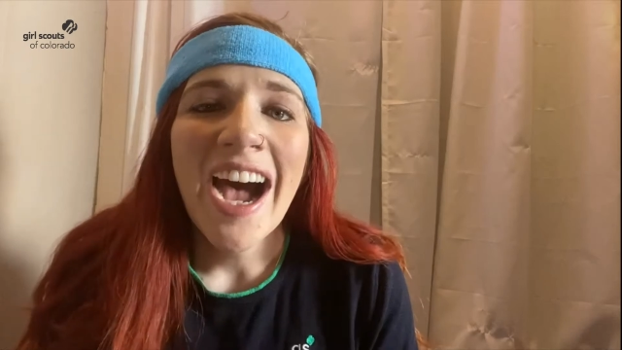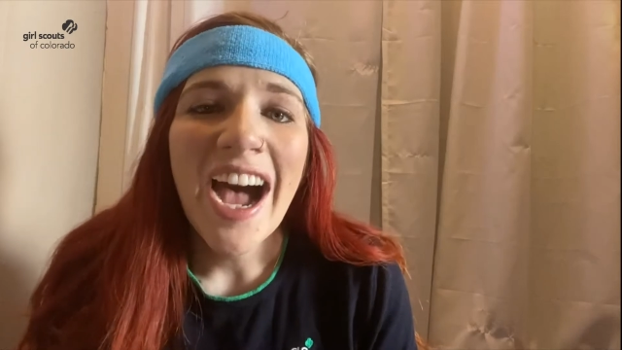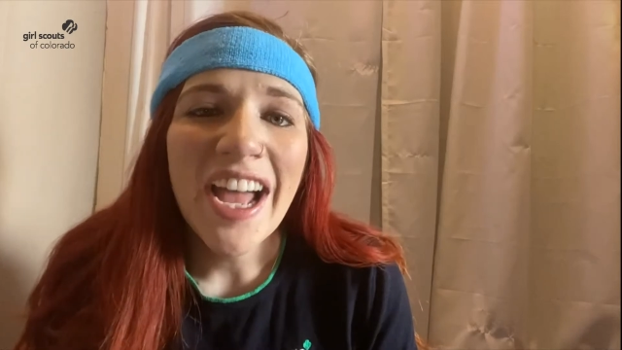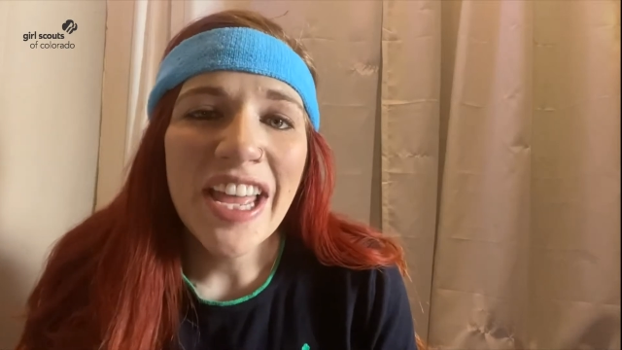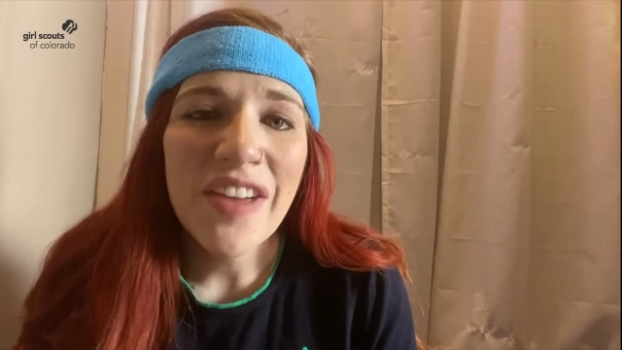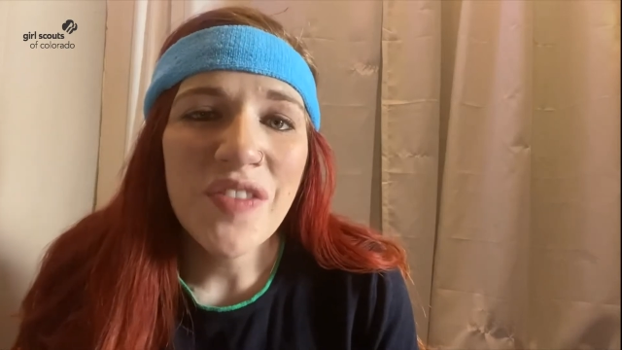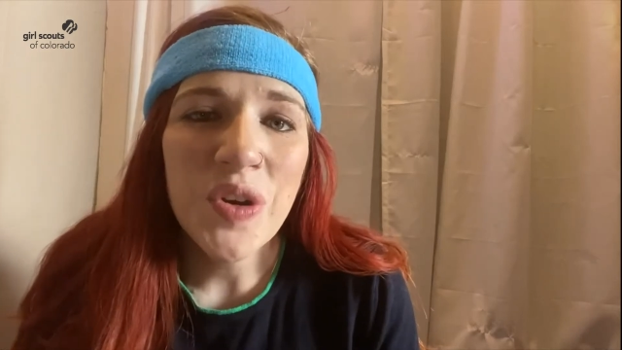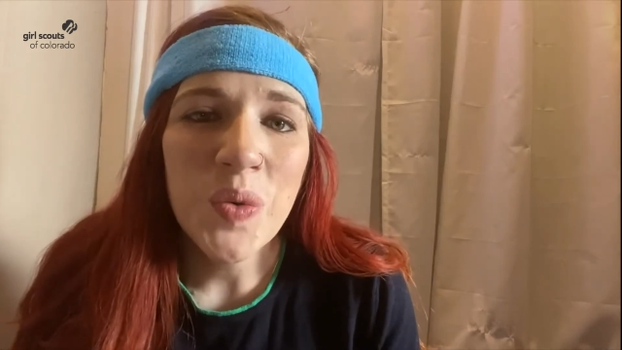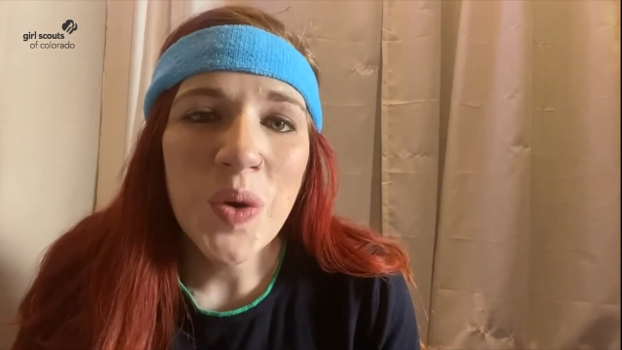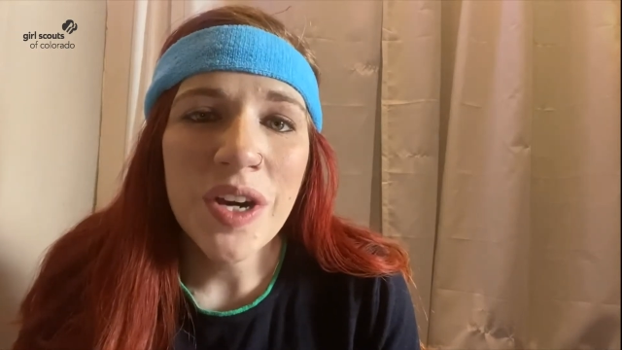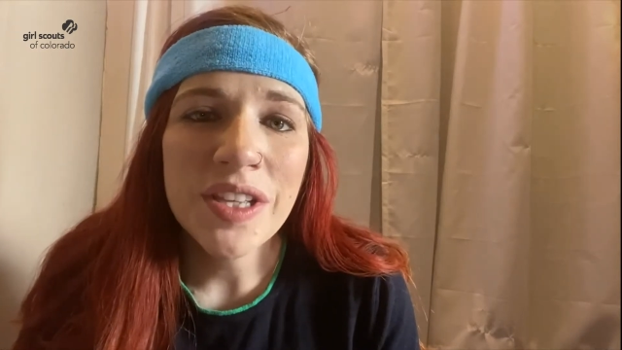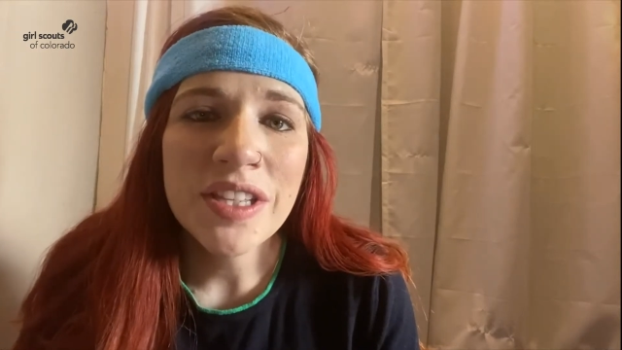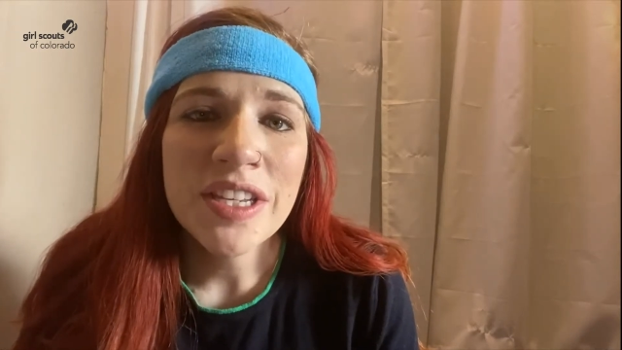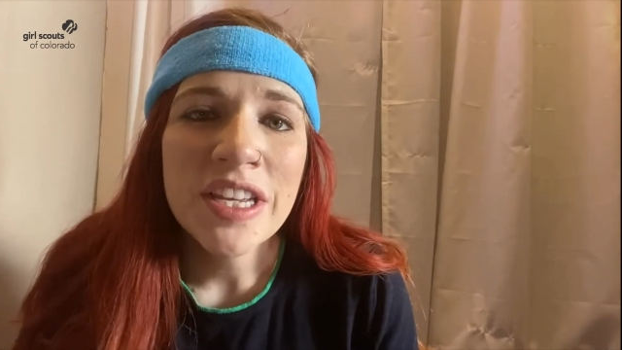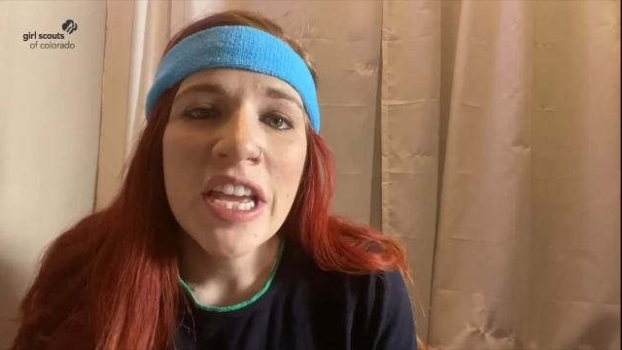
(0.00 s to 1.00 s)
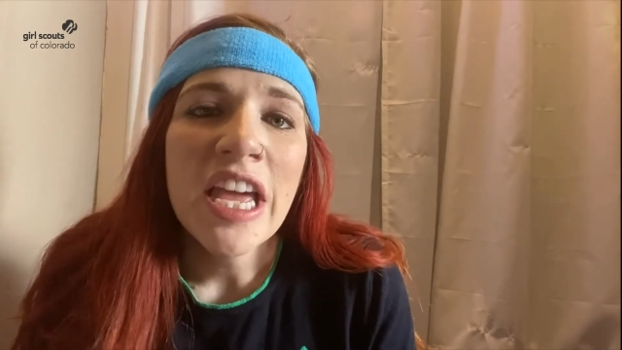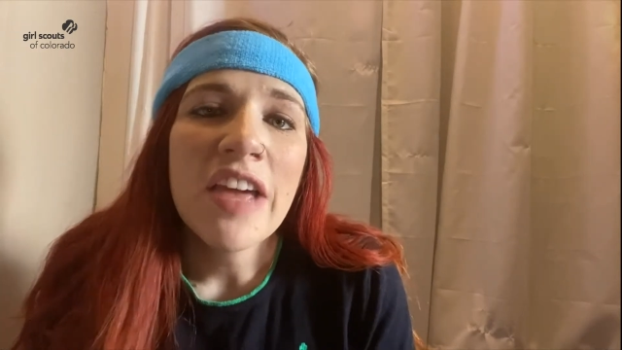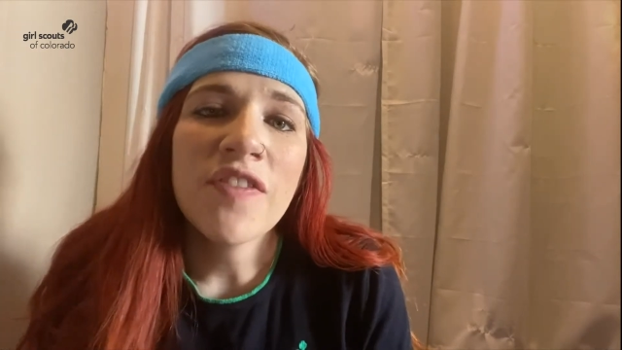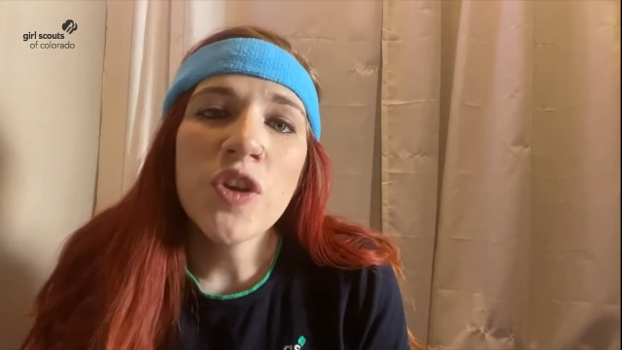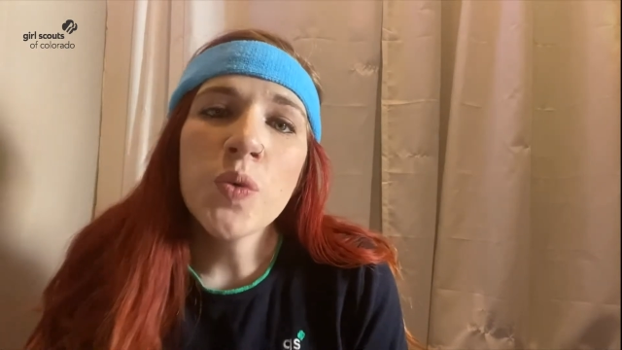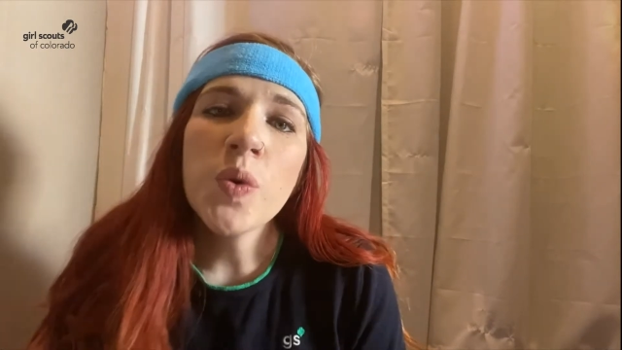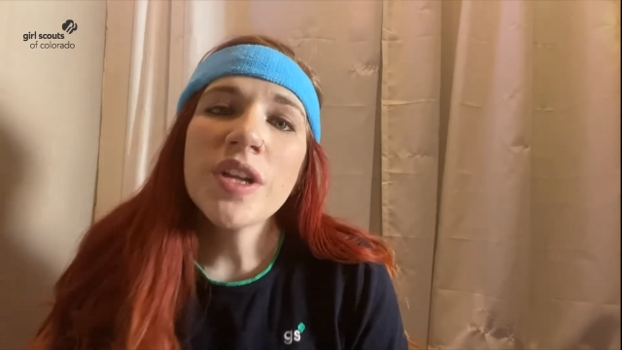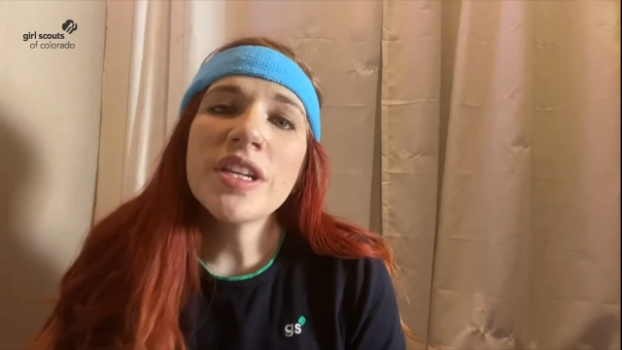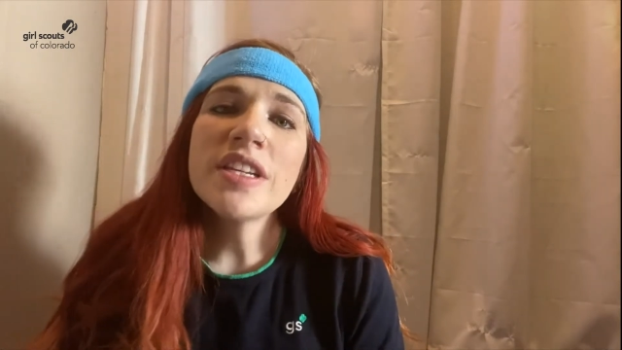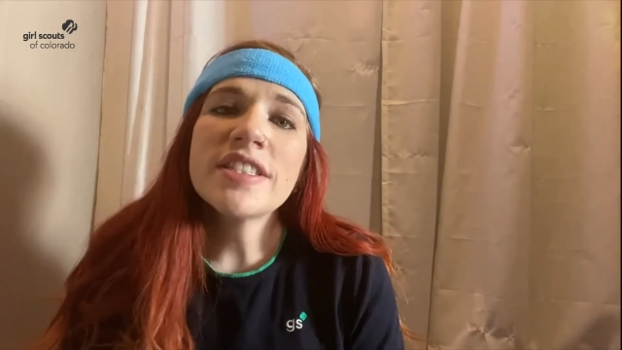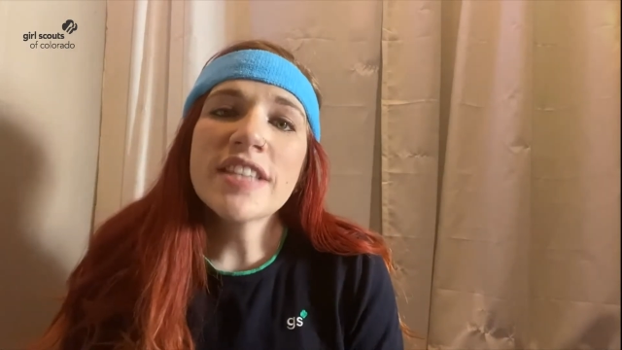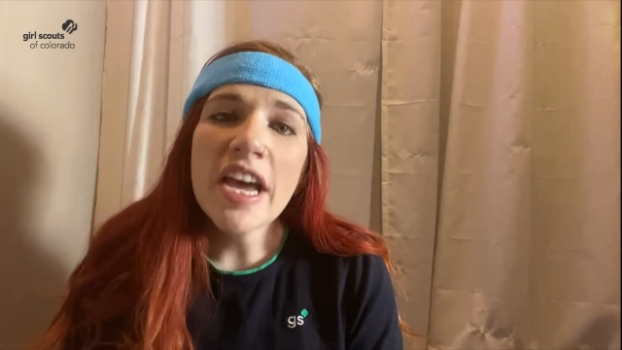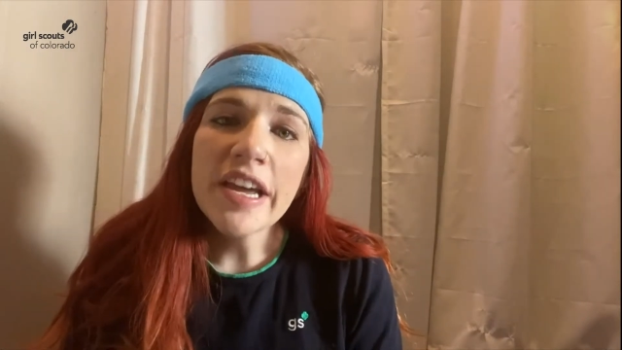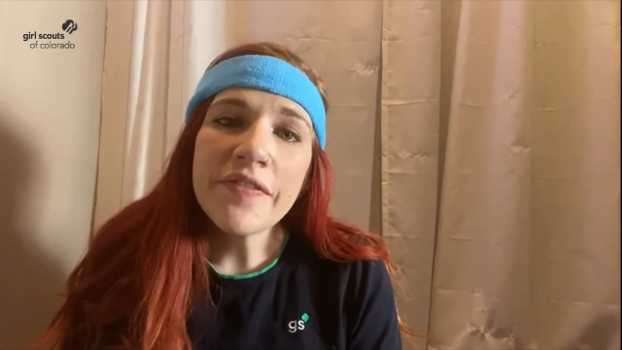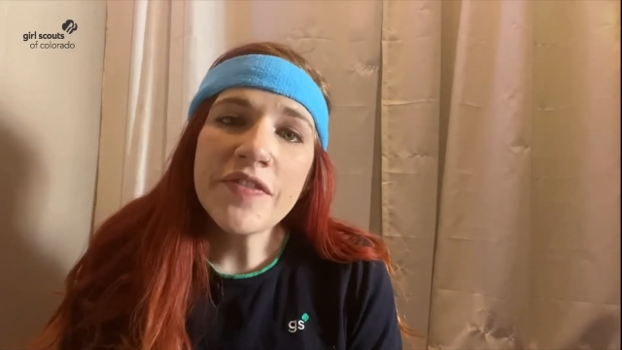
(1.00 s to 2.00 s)
Hi everyone! If you want to
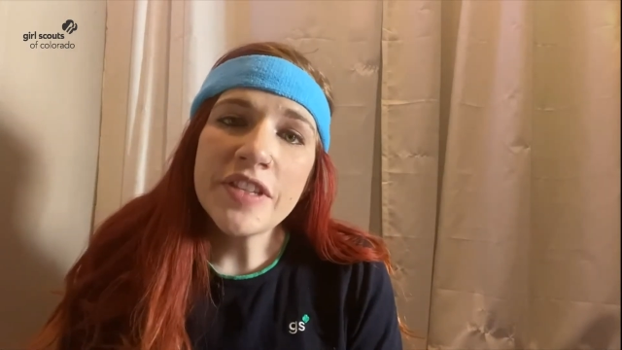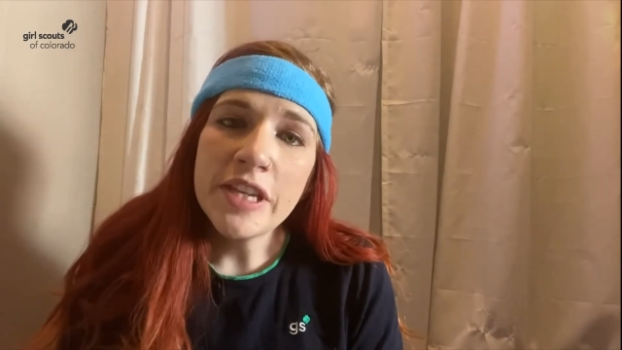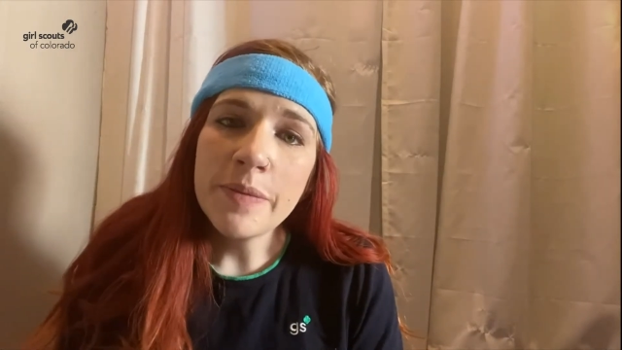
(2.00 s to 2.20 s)
dive